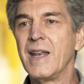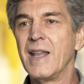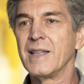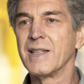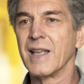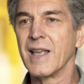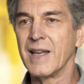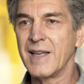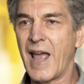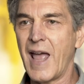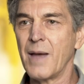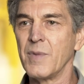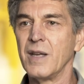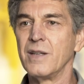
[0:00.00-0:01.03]
it doesn't get
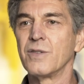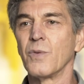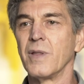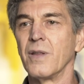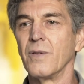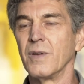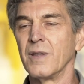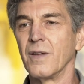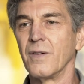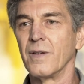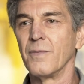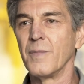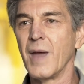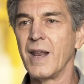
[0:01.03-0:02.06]
damaged when the, when
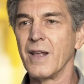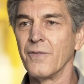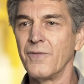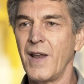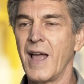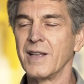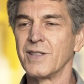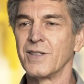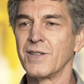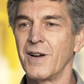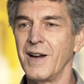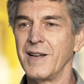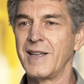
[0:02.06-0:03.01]
the mating flanges are